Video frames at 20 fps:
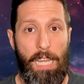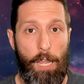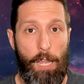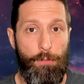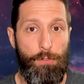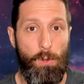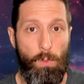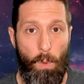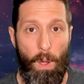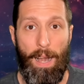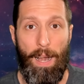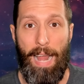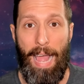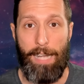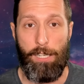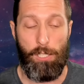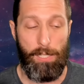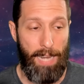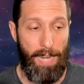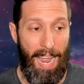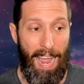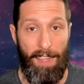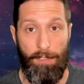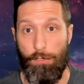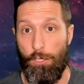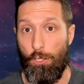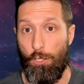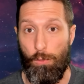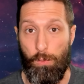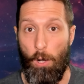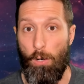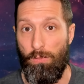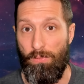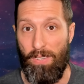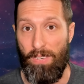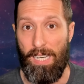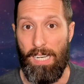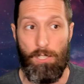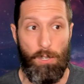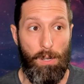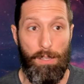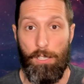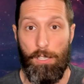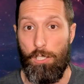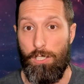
if you want to actually have trophies or other